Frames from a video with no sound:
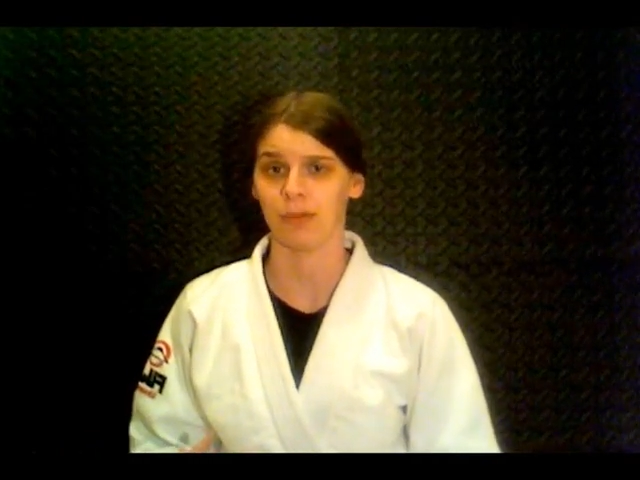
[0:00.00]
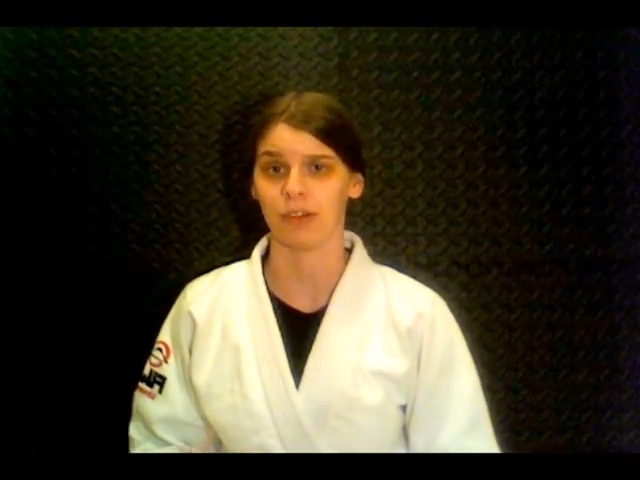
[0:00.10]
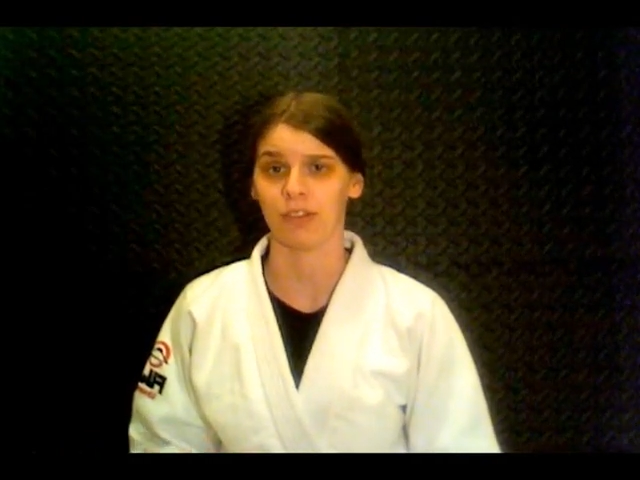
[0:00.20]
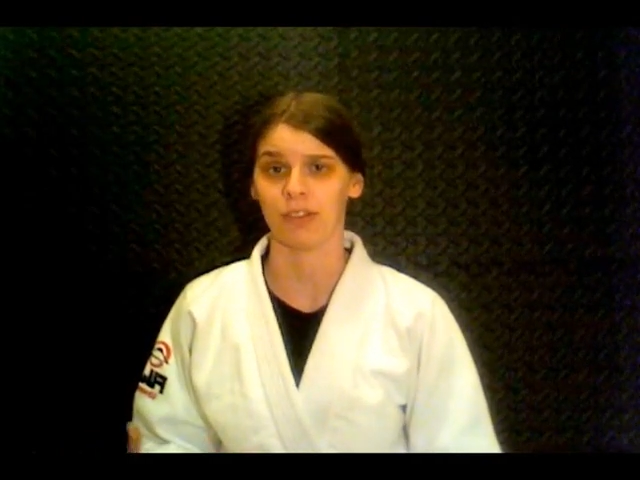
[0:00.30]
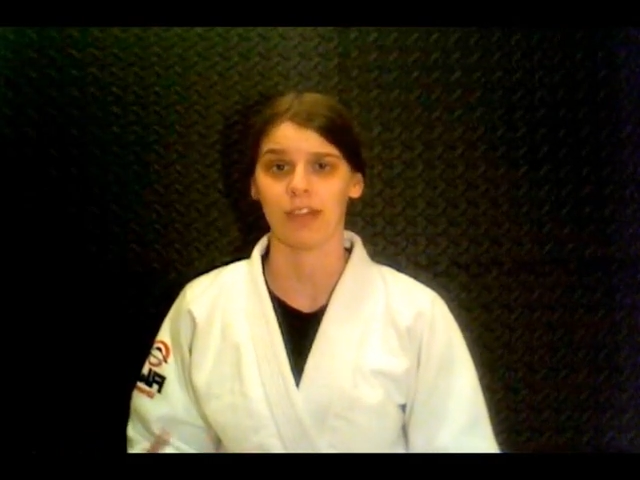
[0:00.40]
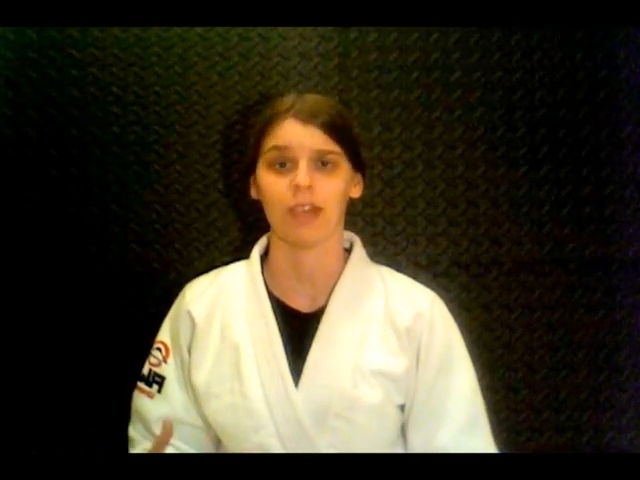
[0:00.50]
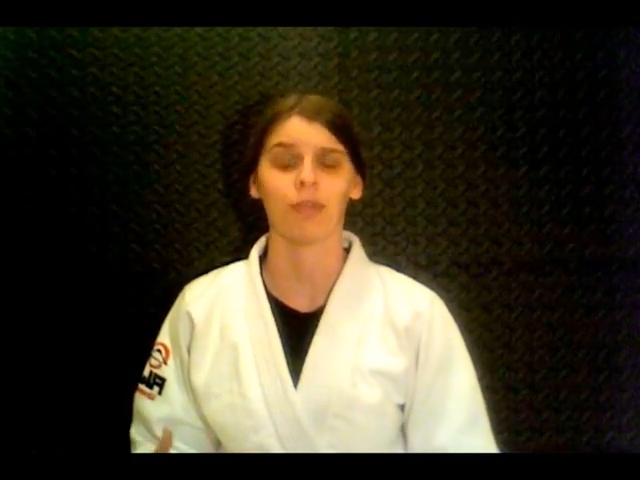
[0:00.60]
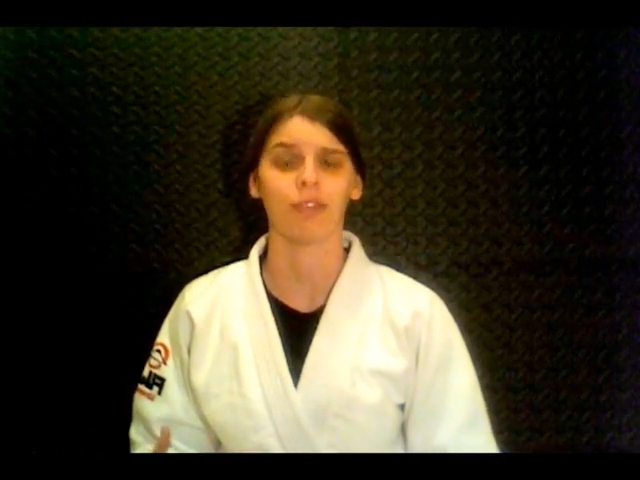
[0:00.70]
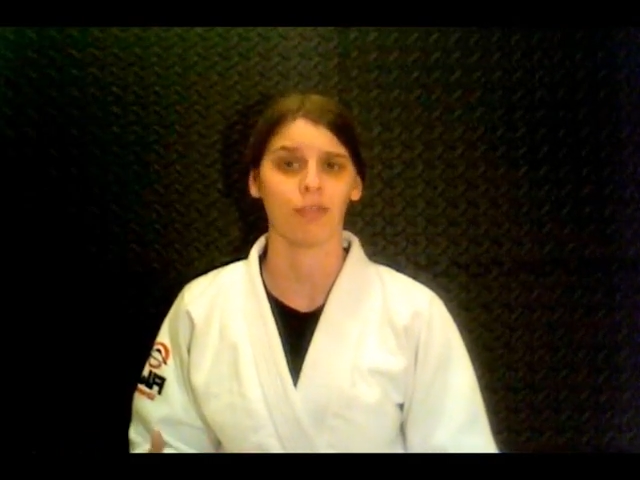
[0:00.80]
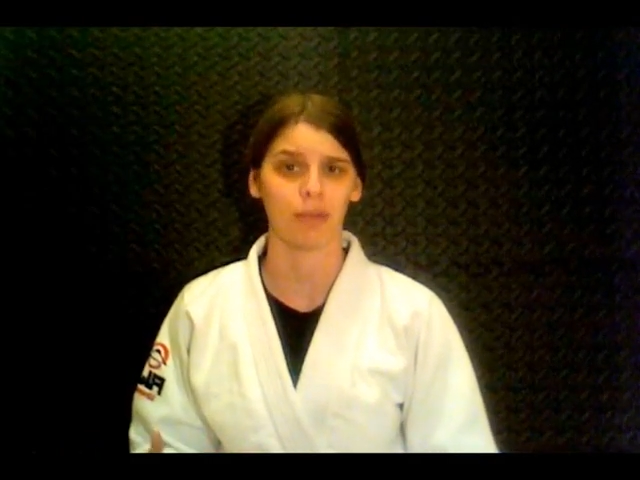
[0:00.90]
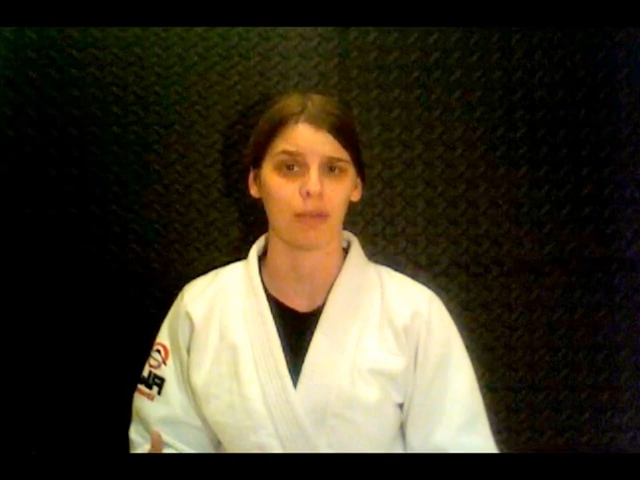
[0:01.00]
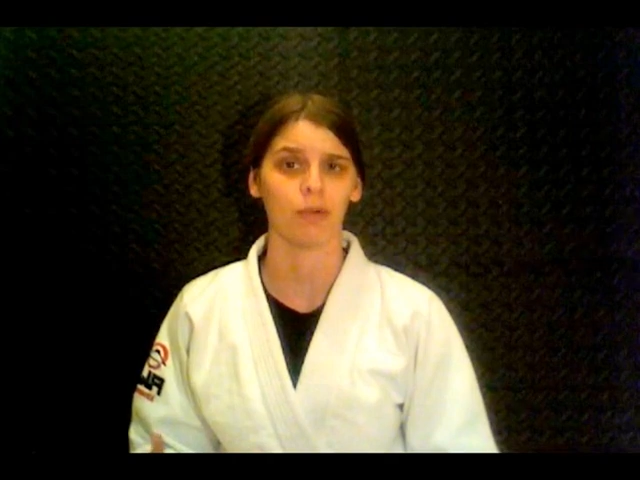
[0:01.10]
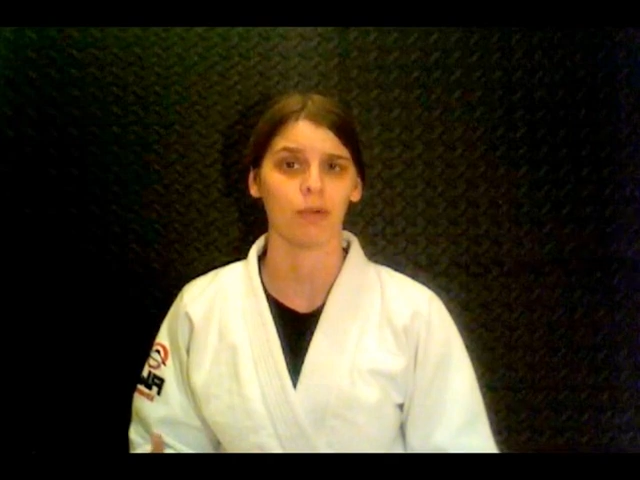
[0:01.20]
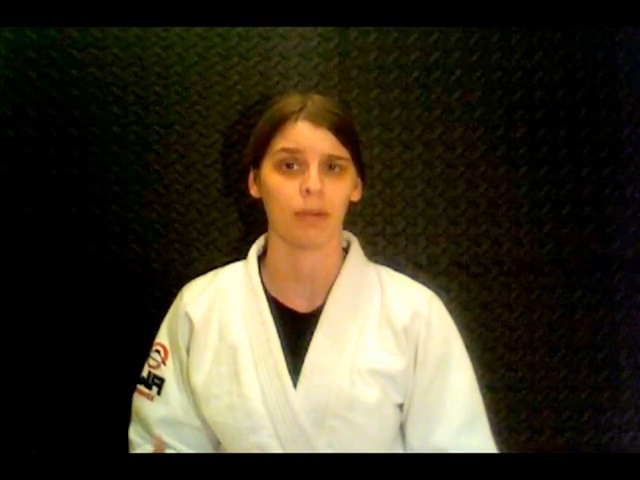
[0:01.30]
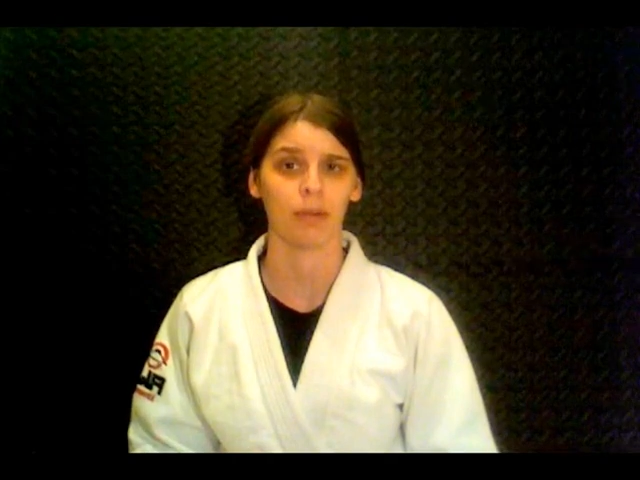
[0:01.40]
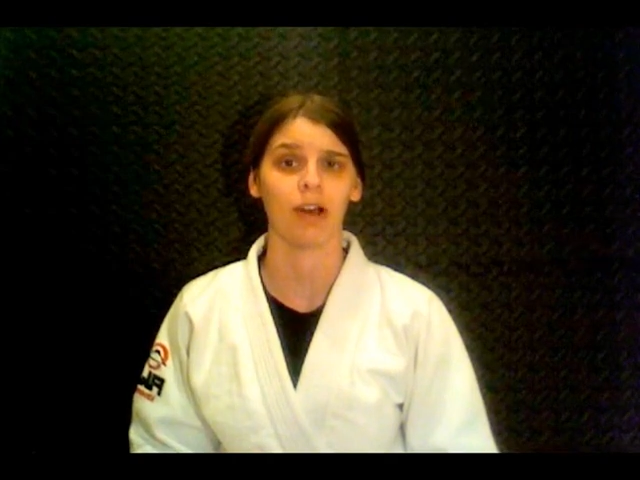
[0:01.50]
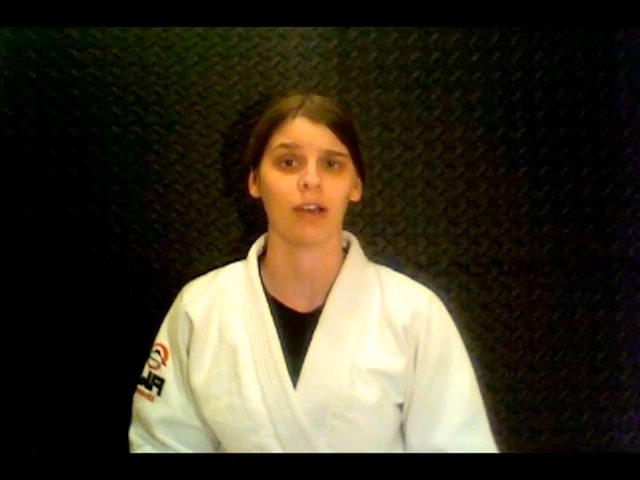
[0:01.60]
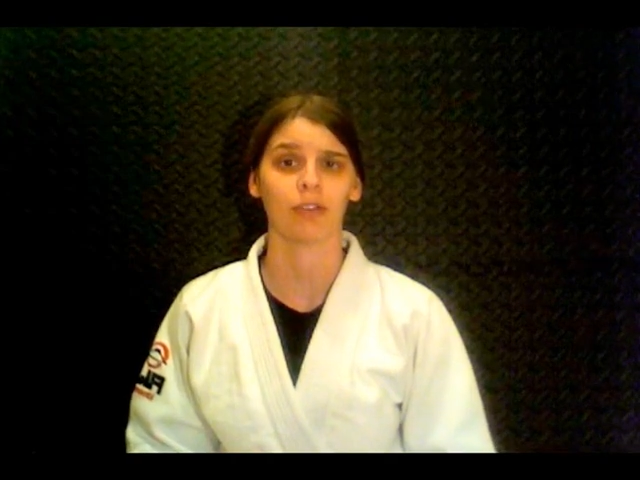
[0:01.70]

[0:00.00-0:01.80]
I think it was the February box,